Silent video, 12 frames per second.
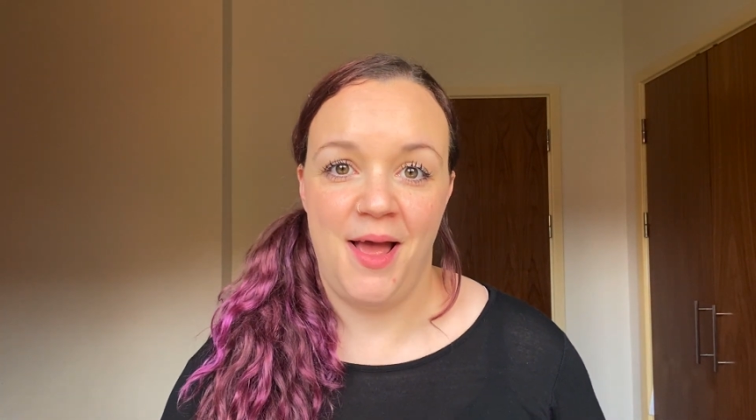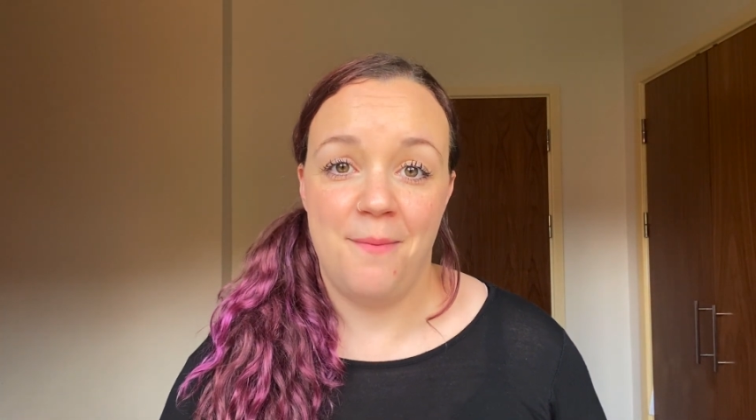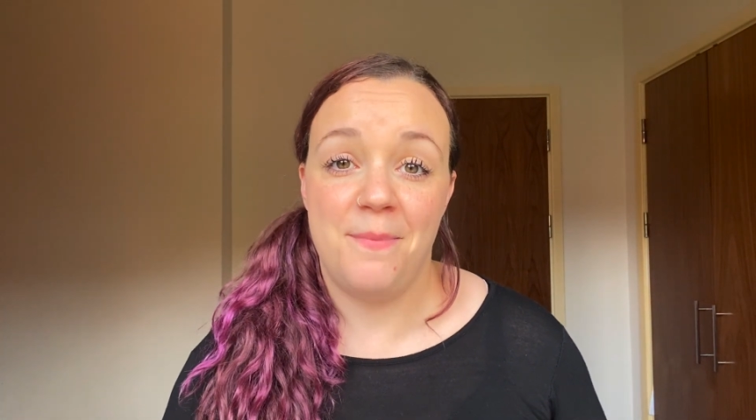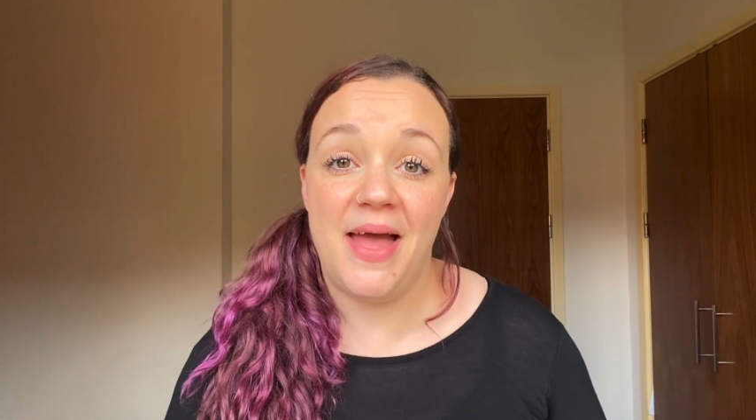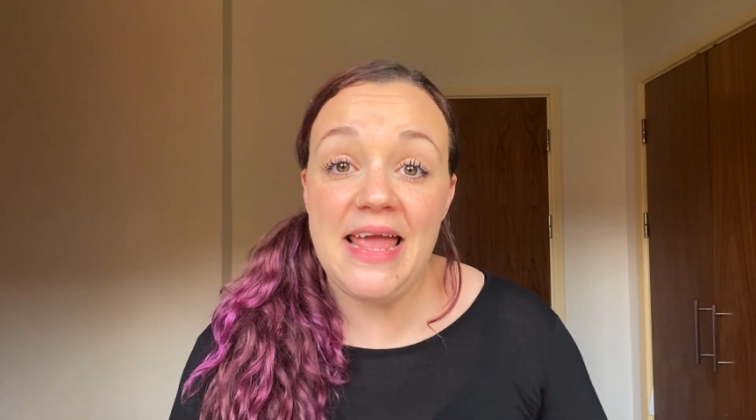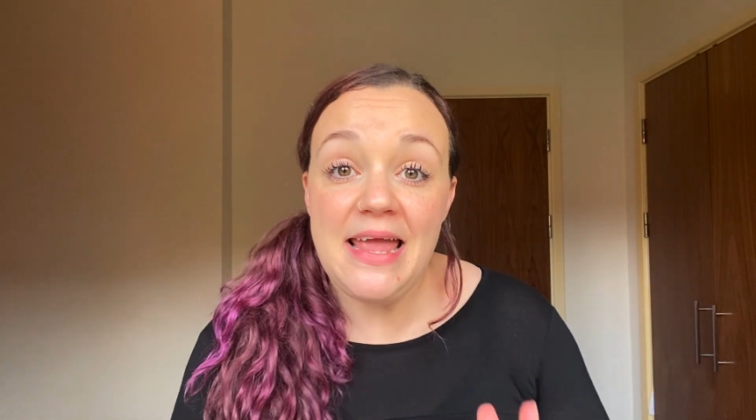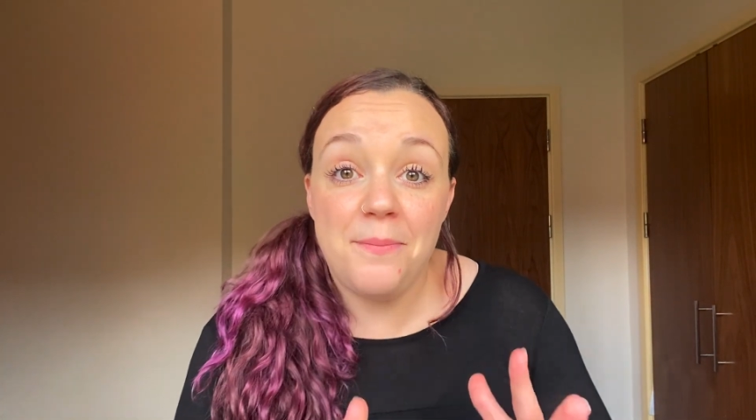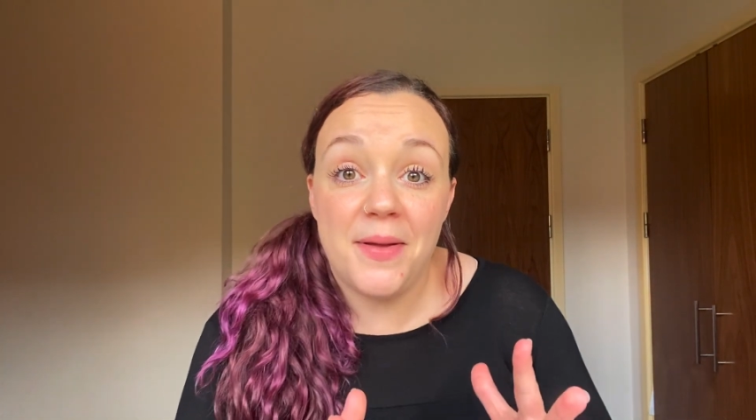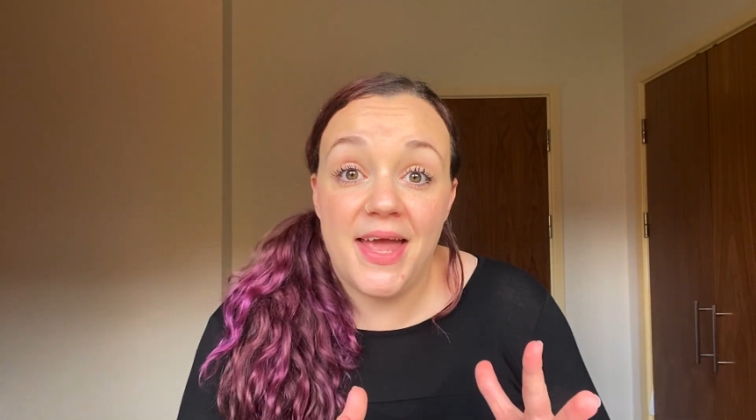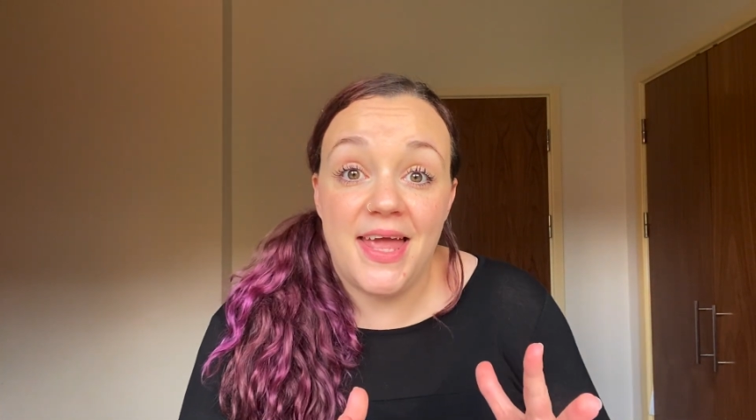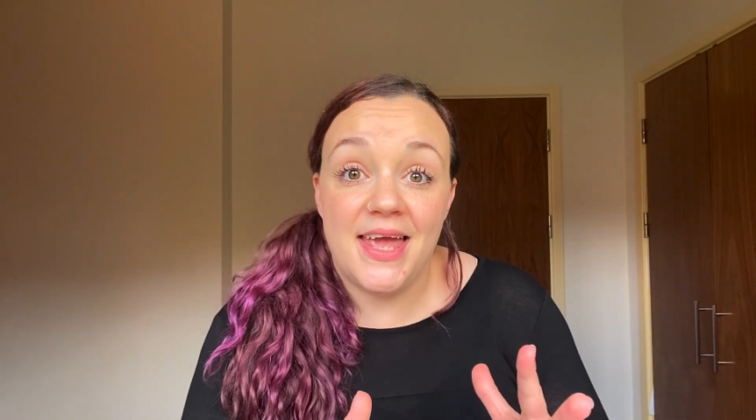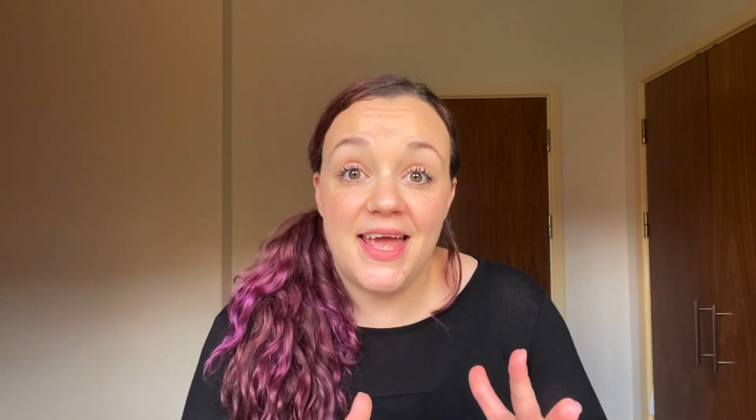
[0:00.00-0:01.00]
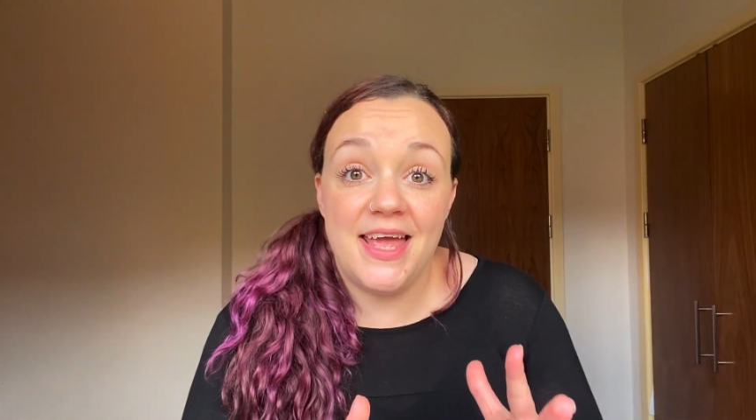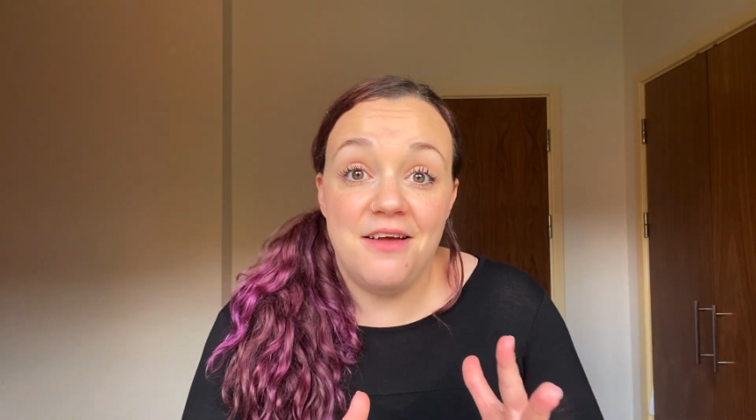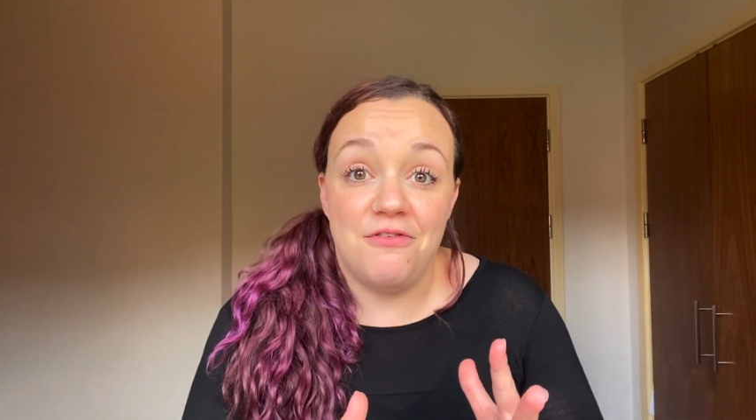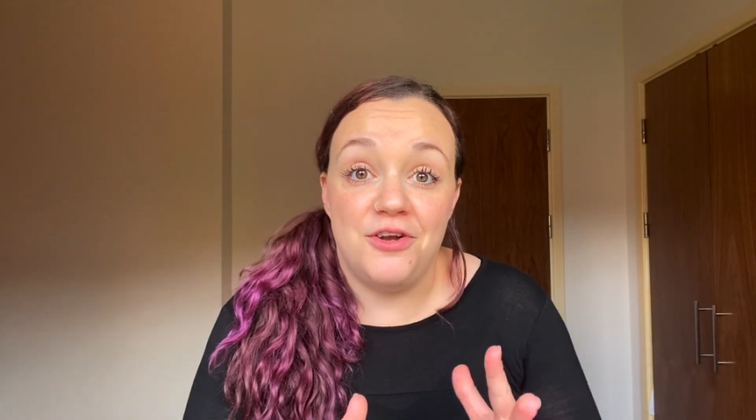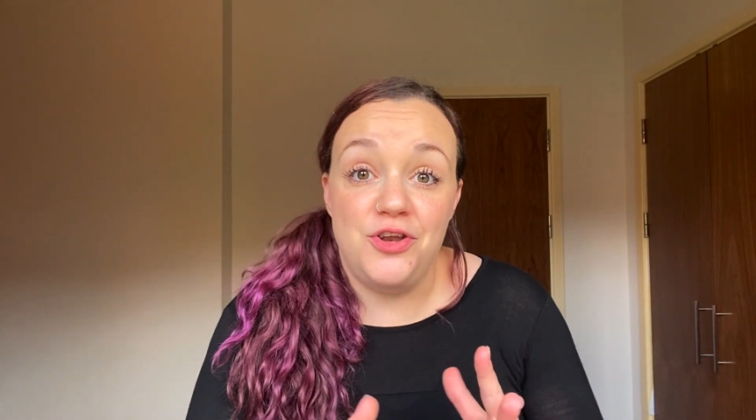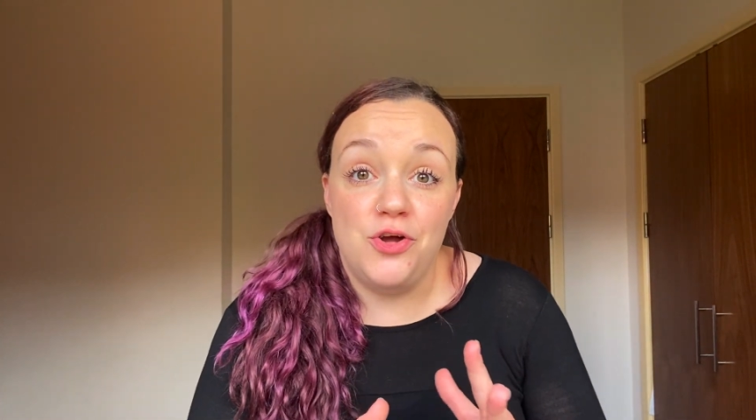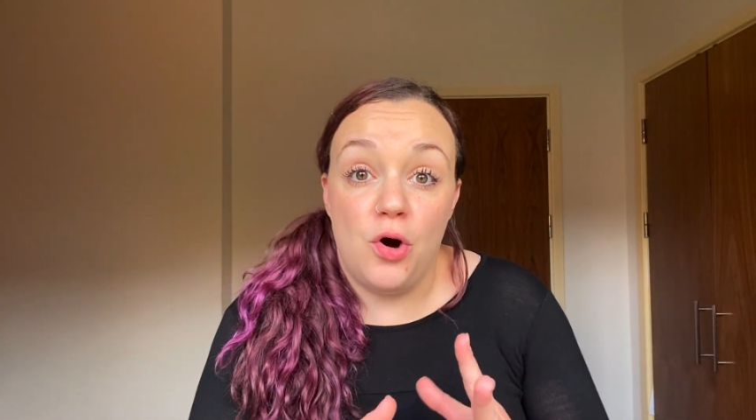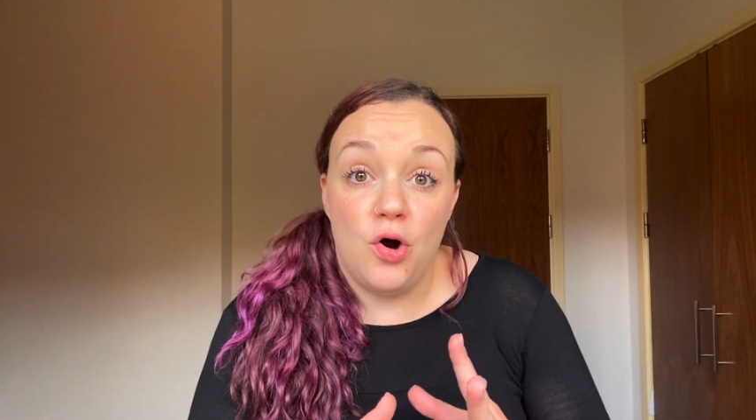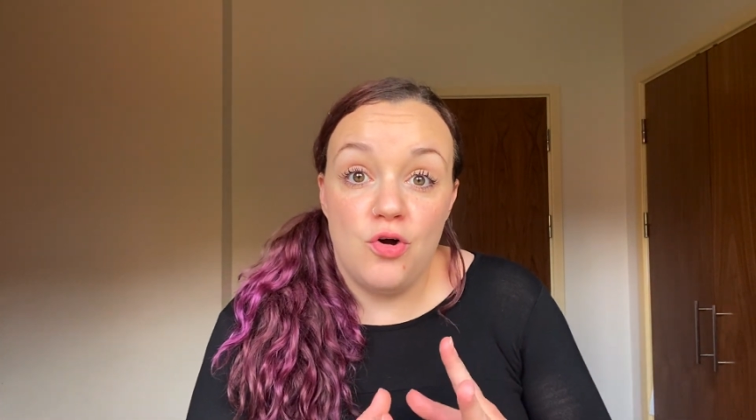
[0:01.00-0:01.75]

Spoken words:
maybe even your